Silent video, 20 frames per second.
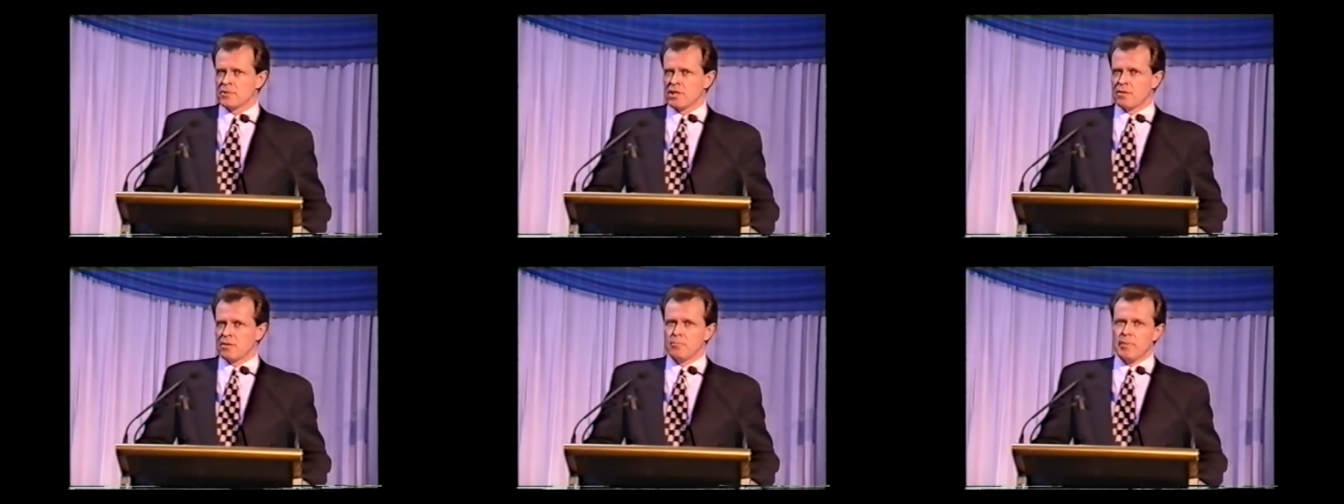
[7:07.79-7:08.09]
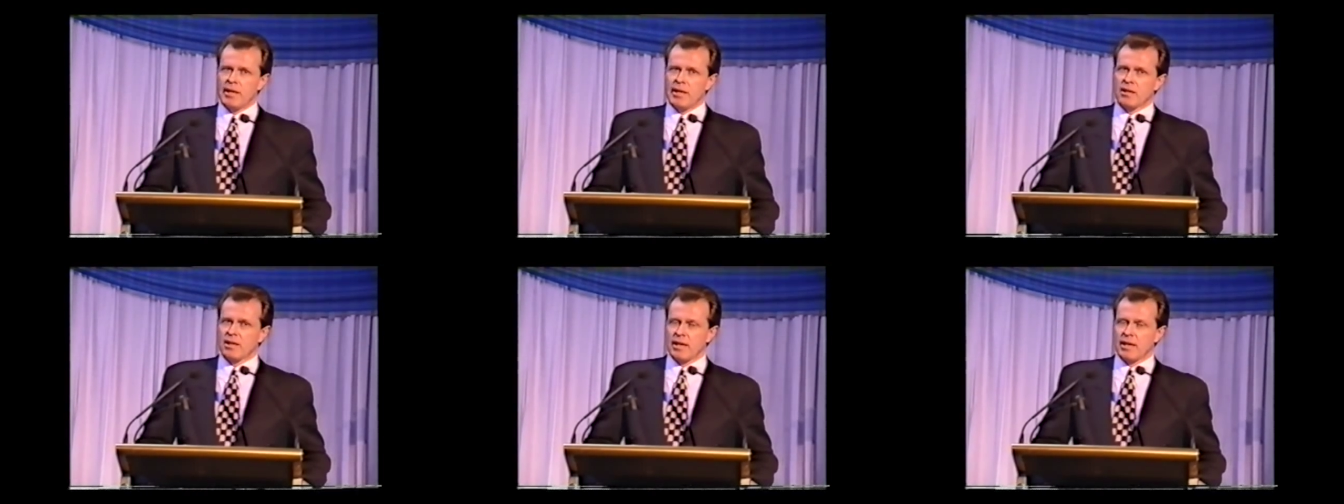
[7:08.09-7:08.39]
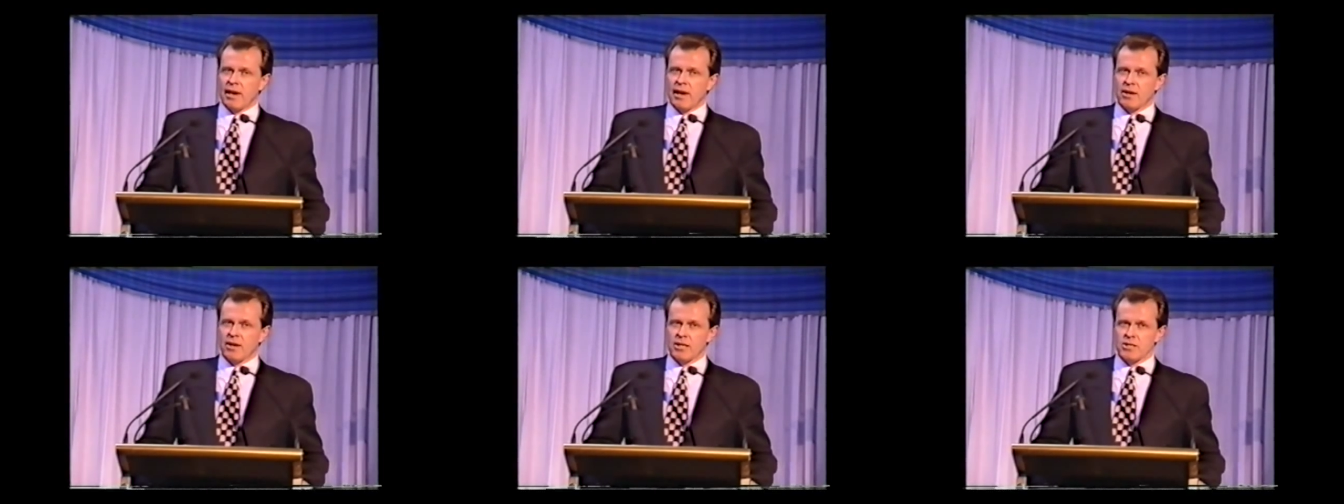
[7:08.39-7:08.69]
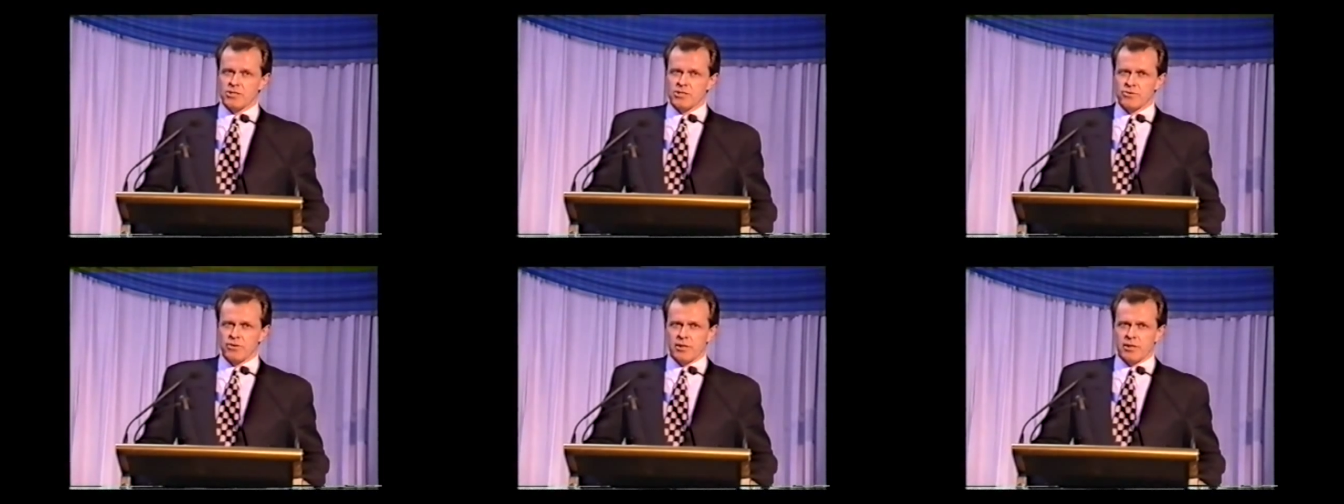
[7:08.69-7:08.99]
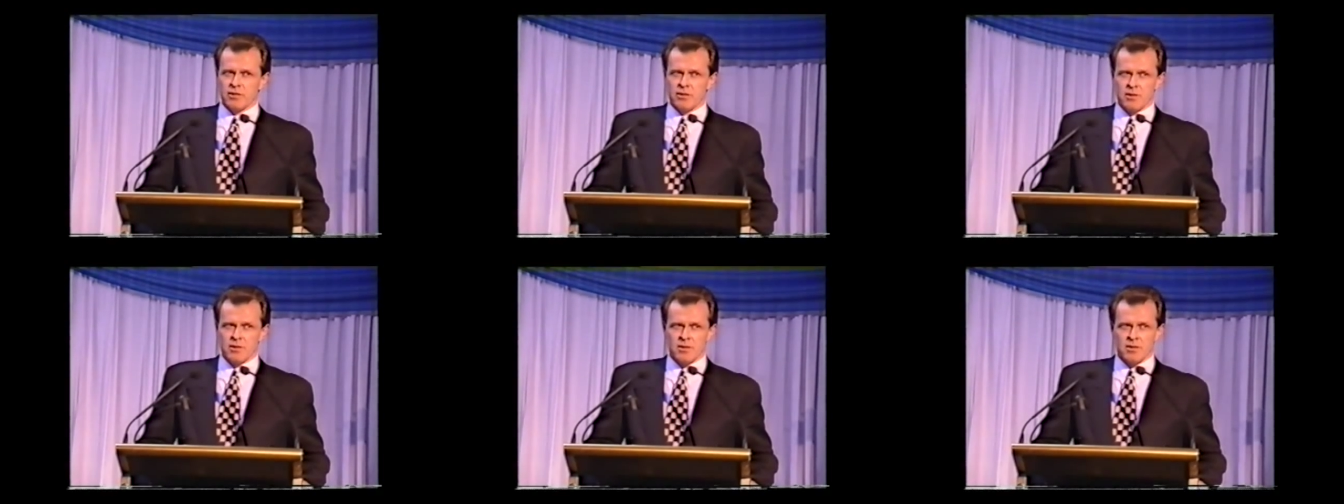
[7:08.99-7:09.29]
and mingling our history
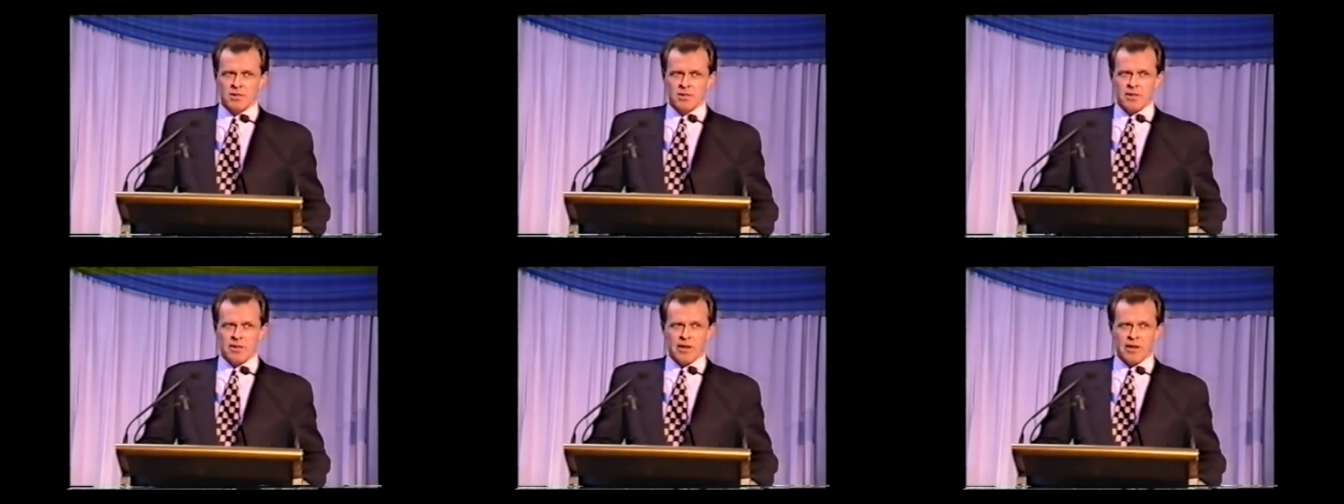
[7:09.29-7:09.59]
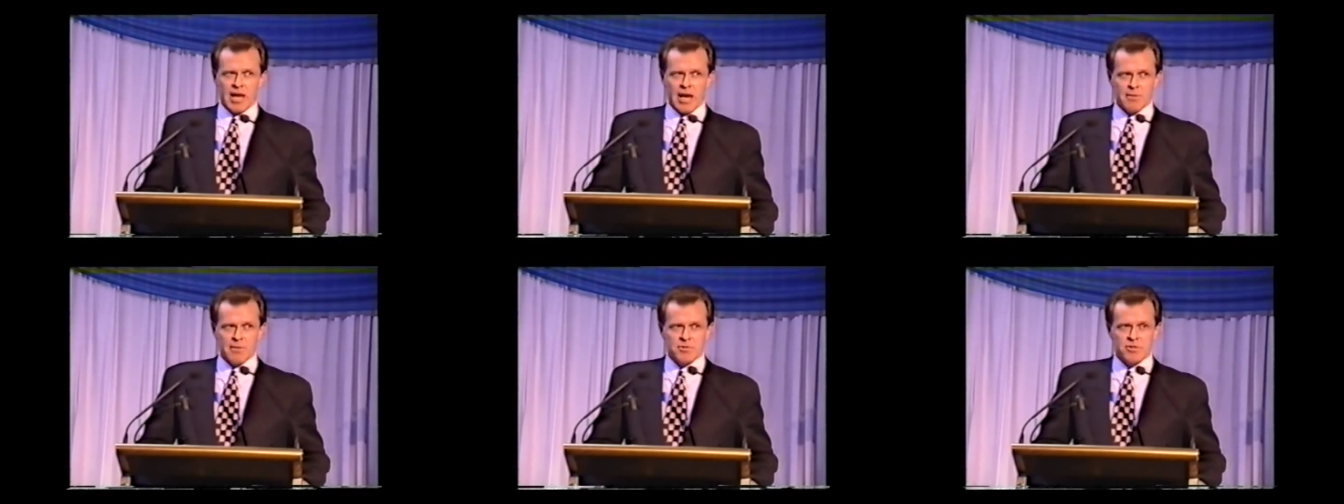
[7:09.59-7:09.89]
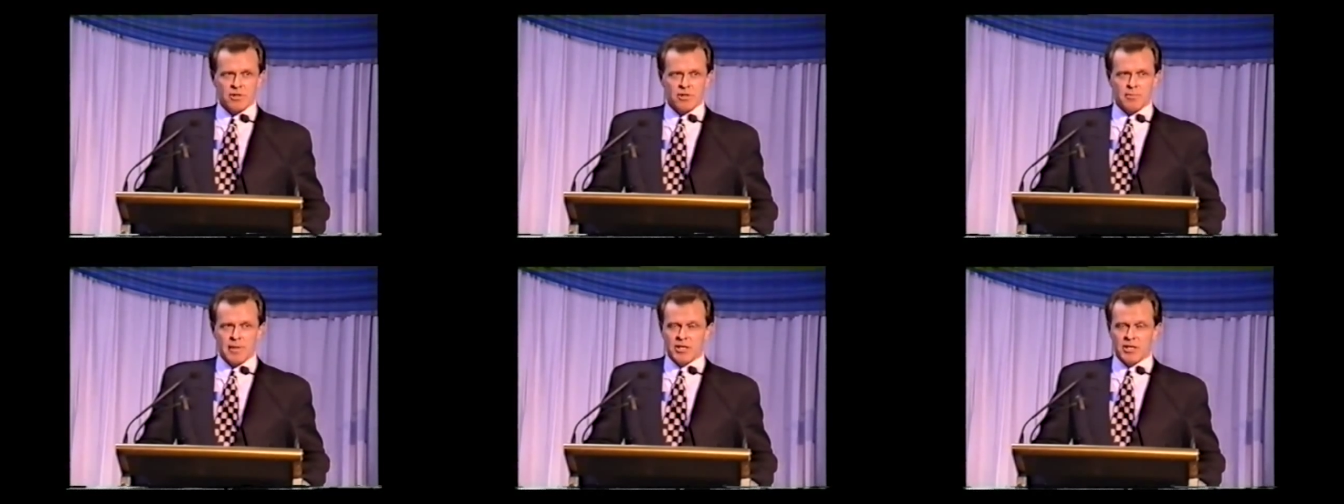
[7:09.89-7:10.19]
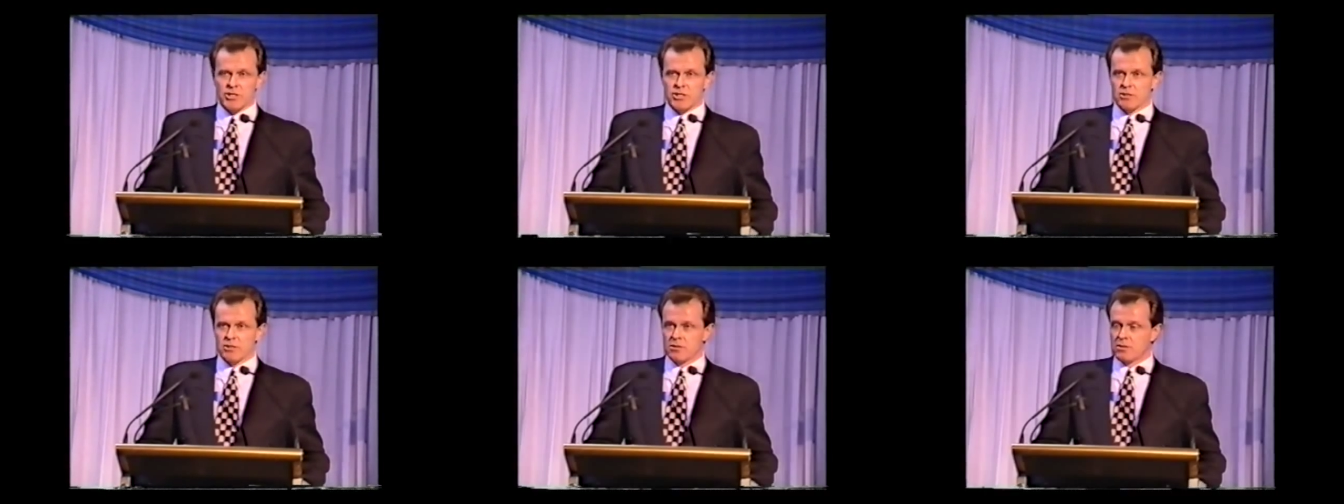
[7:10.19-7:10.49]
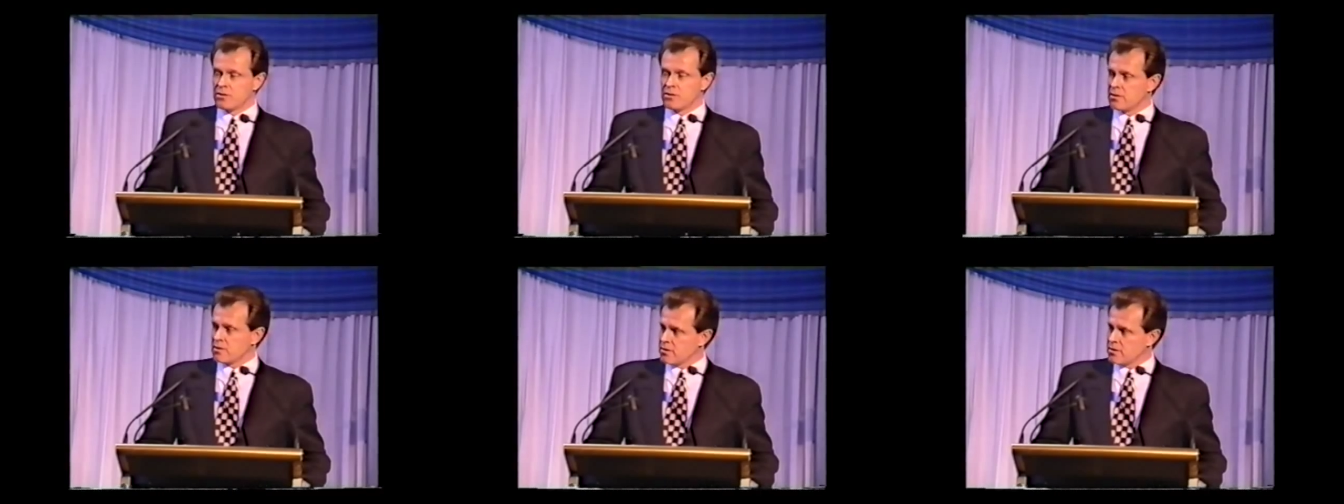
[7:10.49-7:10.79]
and the names that I mentioned
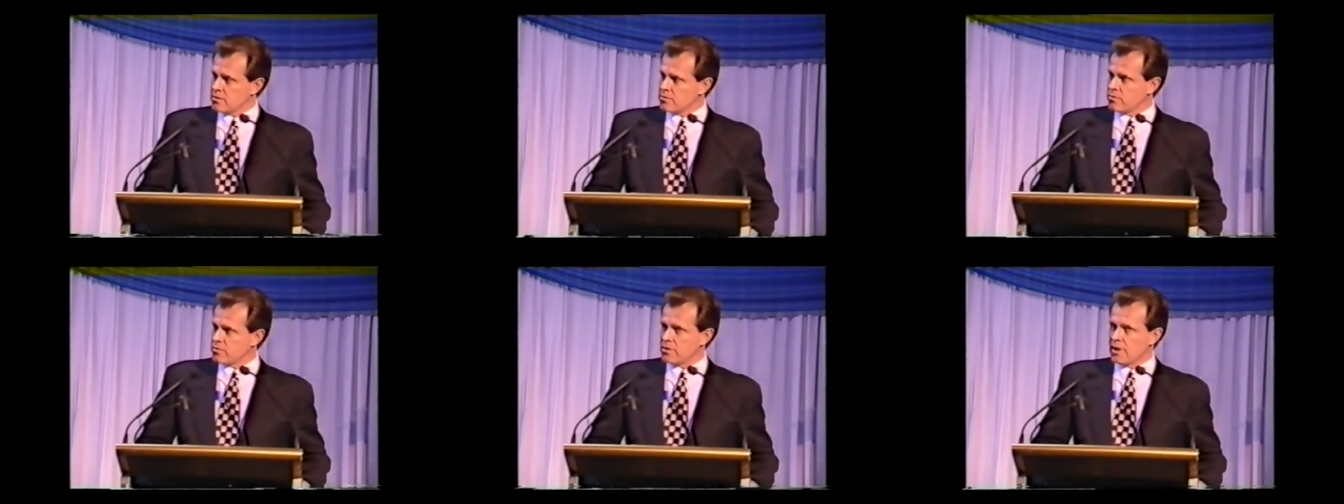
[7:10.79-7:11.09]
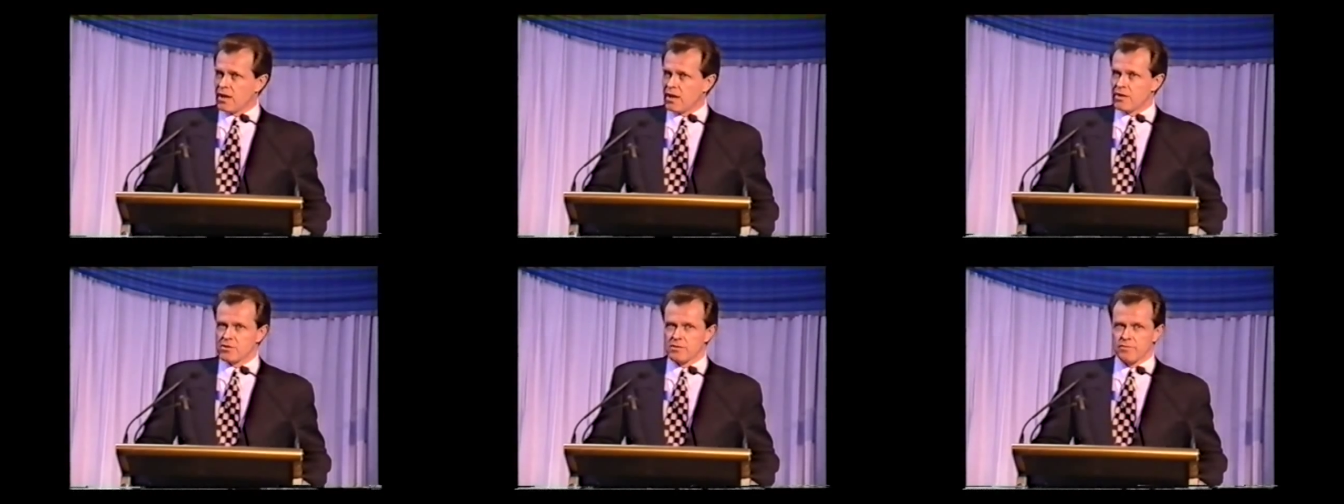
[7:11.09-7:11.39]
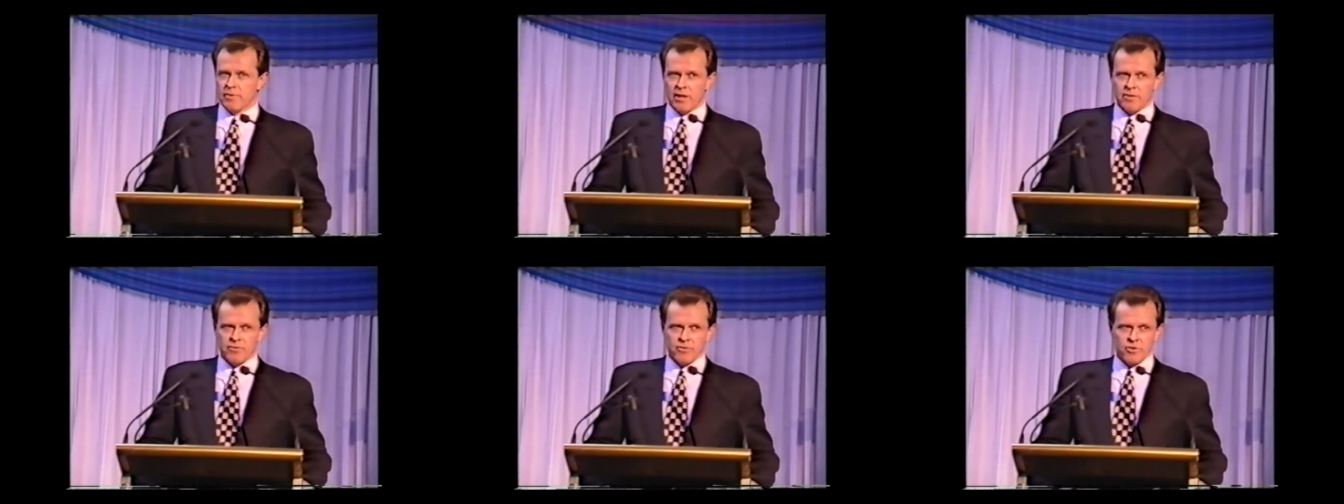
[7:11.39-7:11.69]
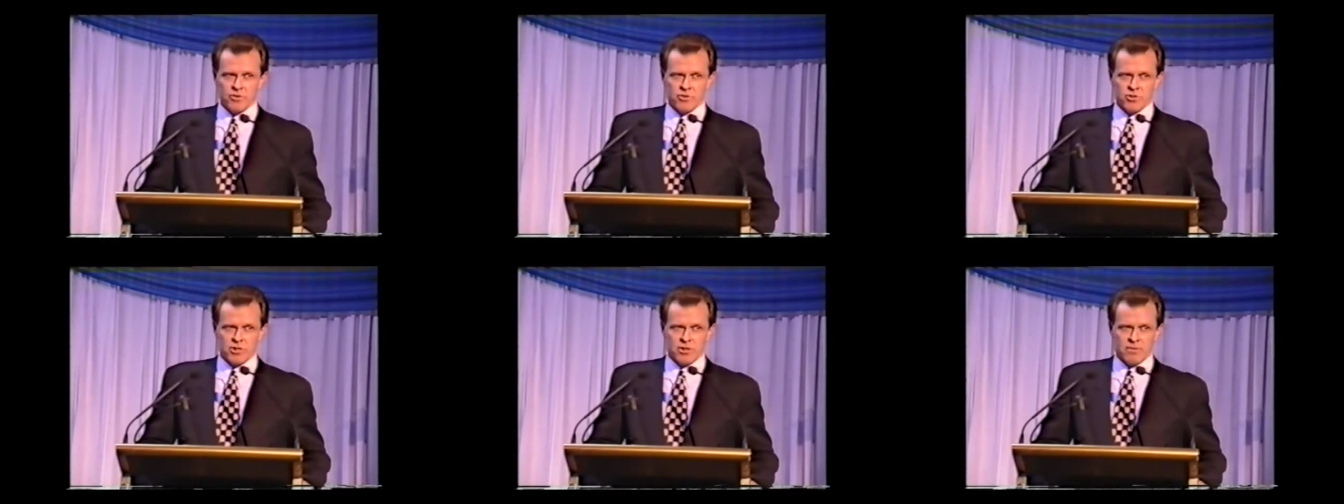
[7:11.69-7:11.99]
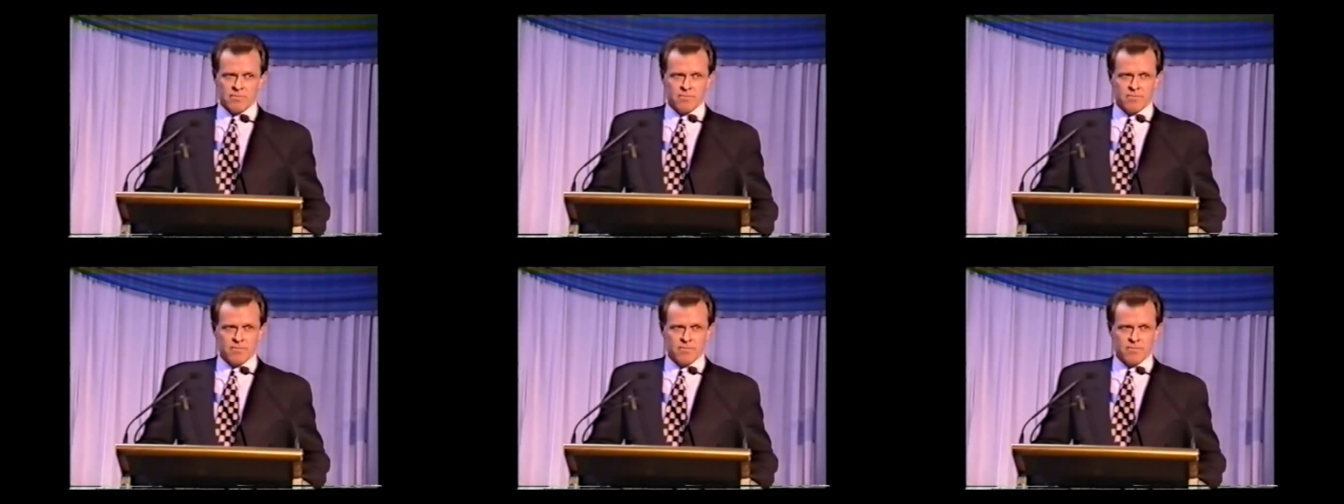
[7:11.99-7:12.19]
with those of our future.